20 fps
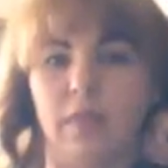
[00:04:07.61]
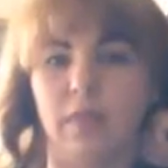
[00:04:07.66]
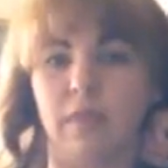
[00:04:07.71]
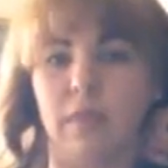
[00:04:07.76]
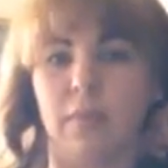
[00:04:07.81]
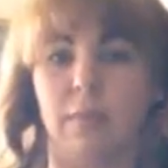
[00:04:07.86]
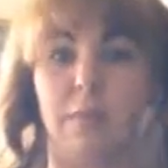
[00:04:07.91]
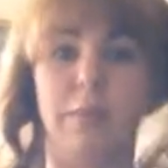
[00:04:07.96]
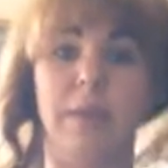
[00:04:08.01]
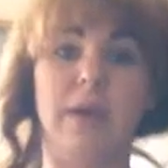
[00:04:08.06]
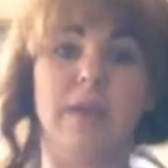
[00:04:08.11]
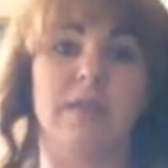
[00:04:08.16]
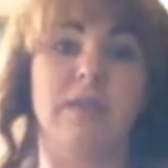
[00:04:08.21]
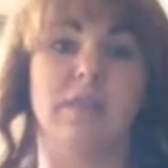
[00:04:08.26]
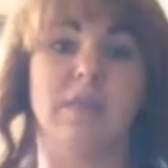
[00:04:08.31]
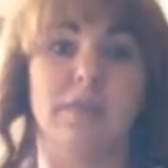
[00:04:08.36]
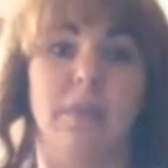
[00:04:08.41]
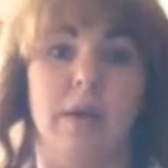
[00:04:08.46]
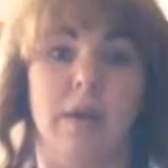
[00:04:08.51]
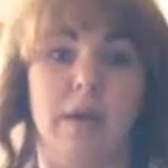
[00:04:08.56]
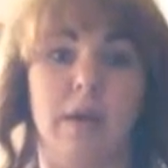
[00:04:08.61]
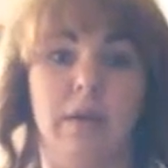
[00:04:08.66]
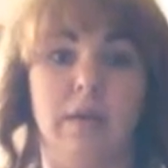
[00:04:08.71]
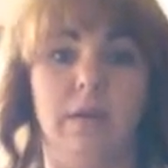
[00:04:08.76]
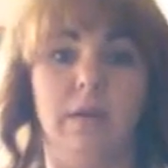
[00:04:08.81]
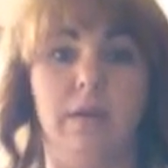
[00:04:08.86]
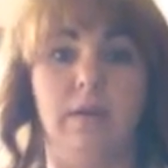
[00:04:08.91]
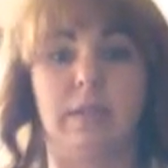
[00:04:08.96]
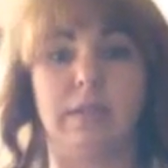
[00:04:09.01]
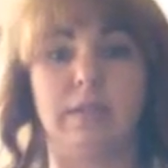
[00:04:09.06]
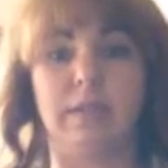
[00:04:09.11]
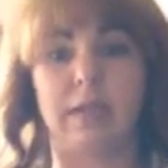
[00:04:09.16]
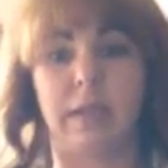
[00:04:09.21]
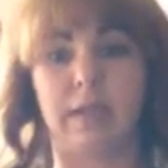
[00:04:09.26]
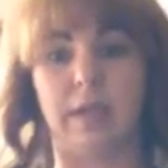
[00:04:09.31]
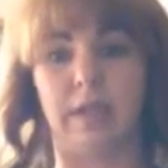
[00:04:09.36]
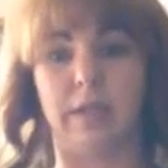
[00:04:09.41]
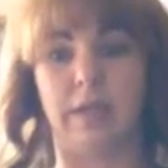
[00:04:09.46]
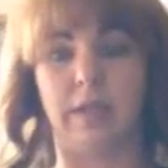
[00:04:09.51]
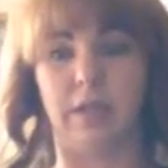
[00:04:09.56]
The best spot is
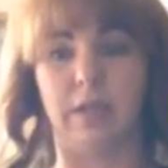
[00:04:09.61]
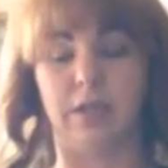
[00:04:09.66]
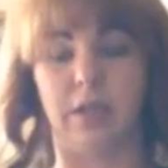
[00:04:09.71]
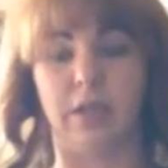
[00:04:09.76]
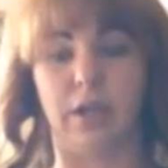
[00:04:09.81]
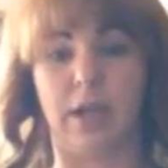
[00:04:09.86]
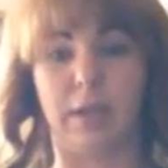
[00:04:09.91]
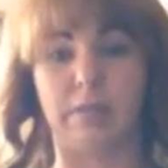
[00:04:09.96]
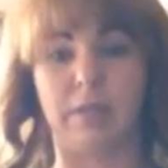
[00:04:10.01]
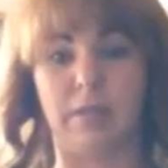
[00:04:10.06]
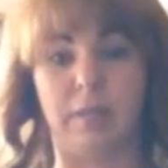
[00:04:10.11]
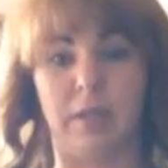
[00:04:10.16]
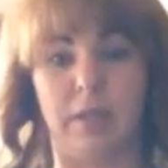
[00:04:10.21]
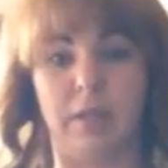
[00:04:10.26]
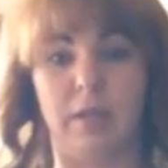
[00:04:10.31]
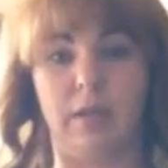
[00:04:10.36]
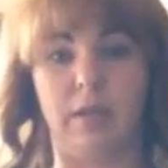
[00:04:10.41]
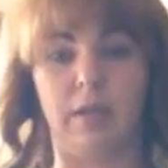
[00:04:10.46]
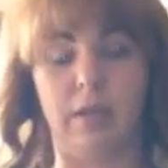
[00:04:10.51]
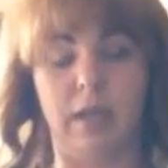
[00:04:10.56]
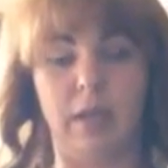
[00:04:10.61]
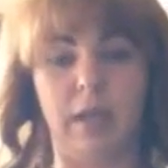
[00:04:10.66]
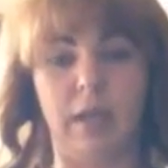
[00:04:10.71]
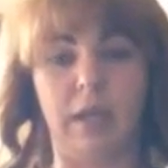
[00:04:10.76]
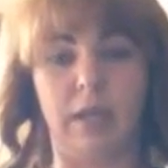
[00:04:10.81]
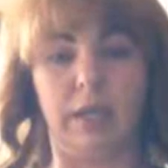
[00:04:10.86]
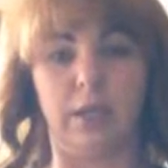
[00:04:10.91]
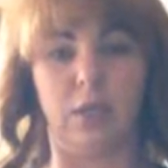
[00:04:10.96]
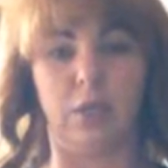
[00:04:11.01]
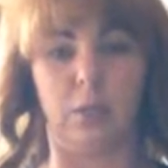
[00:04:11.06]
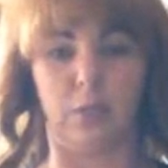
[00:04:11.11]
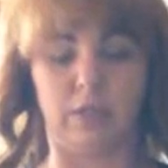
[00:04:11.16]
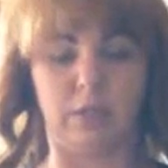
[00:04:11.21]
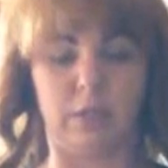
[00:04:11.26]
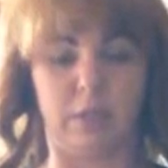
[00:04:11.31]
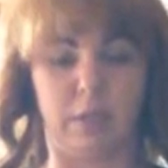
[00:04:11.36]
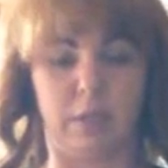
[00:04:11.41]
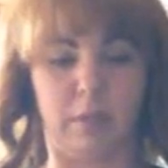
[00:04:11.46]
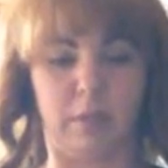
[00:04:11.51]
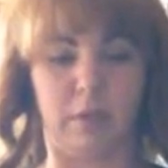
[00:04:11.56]
technically in your abdomen, and you want it
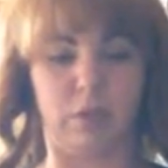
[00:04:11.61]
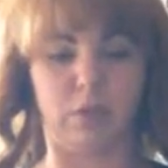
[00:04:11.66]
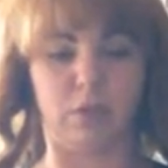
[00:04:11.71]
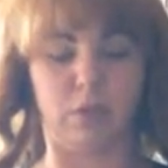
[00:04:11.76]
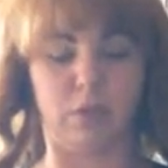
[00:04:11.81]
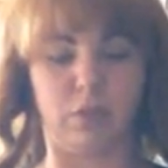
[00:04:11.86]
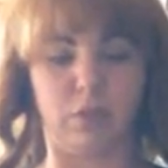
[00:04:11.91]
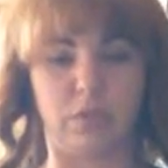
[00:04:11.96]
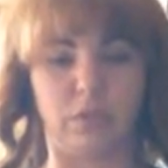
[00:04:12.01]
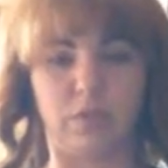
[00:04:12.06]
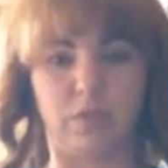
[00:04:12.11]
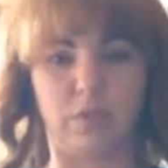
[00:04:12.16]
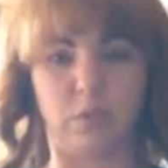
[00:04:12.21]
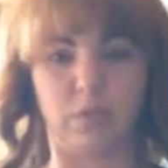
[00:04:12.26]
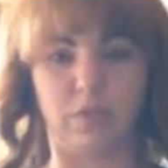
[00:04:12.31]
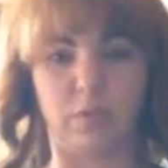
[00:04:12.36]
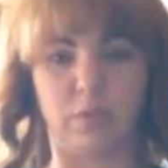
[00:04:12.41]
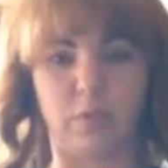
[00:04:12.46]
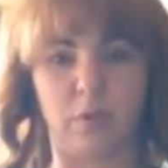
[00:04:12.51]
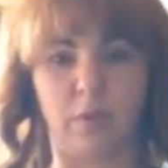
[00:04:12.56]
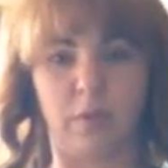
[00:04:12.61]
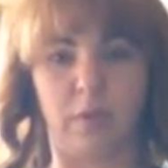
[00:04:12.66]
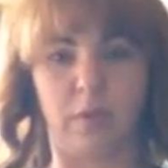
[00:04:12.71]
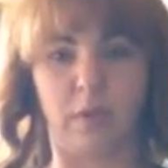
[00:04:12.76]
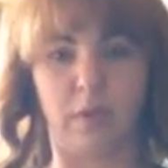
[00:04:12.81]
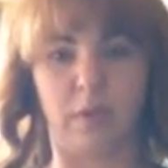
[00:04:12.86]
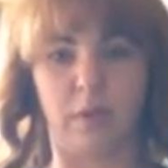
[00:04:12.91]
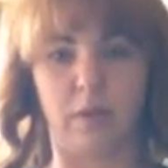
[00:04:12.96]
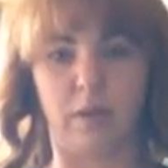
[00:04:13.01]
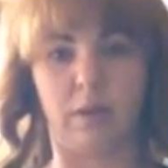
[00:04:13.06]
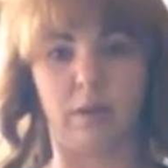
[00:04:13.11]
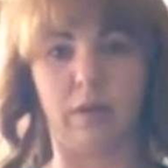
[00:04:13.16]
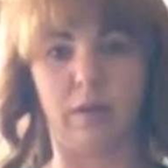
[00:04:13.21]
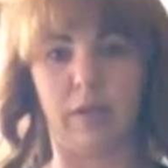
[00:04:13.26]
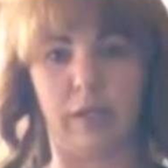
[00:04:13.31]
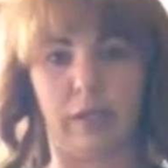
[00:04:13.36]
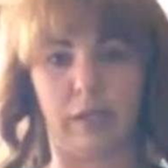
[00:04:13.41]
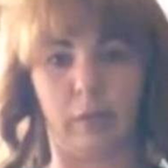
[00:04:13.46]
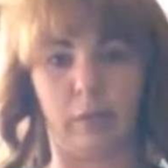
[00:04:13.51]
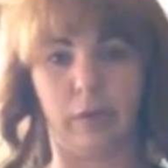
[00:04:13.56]
to be about 2 inches away from your belly button,
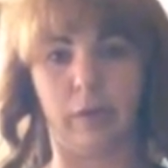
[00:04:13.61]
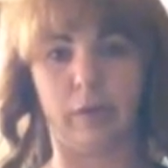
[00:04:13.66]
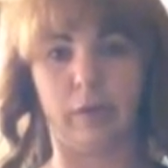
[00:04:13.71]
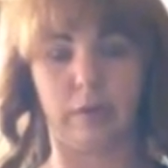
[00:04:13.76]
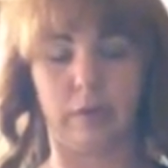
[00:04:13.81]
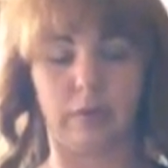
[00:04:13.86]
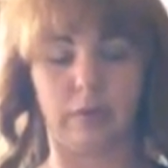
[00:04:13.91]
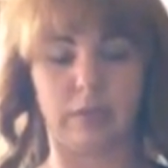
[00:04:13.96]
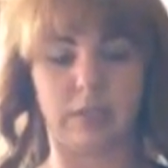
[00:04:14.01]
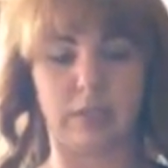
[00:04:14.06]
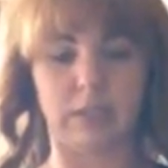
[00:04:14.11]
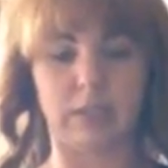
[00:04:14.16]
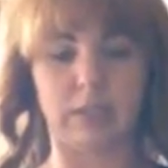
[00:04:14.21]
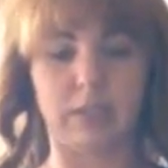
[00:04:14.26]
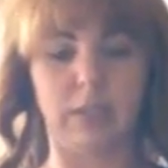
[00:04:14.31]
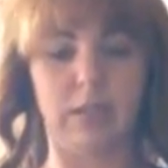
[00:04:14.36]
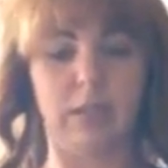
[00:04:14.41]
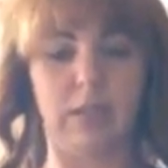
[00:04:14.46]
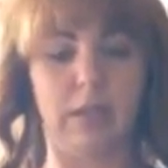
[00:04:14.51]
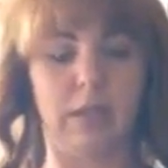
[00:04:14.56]
anywhere around it.